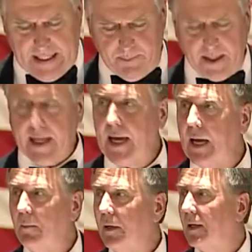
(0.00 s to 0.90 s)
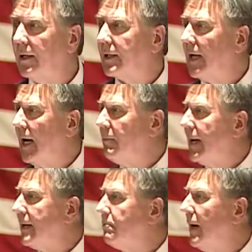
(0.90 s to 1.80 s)
He became a
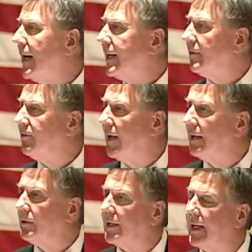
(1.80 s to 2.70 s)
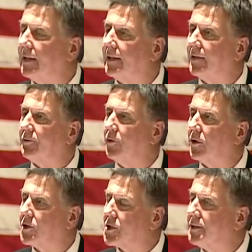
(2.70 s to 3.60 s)
combat pilot flying with the 8th Air
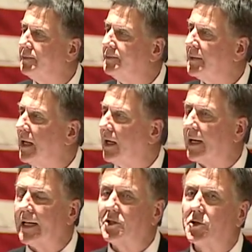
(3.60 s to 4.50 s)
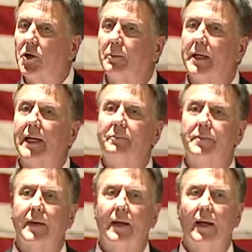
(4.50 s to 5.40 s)
Force against
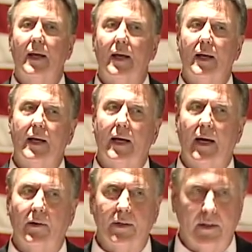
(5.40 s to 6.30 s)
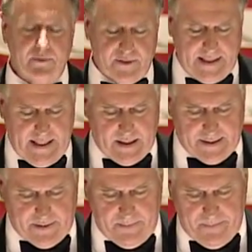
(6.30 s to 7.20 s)
Germany out of
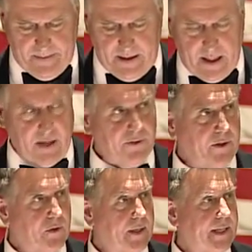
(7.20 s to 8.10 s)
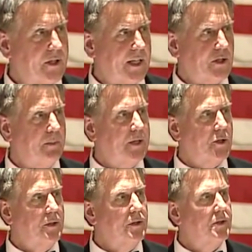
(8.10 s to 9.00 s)
England. He flew 26
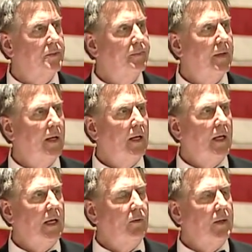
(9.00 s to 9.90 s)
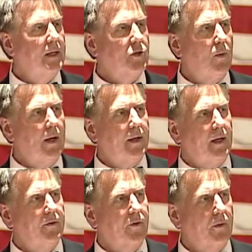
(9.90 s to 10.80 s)
missions. He was one
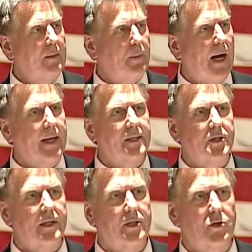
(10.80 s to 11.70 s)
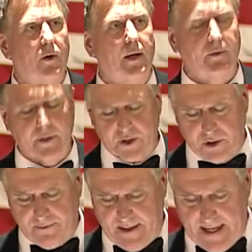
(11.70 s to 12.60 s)
of 3 pilots in his squadron to
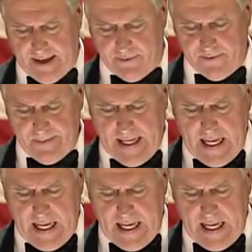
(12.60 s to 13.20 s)
survive.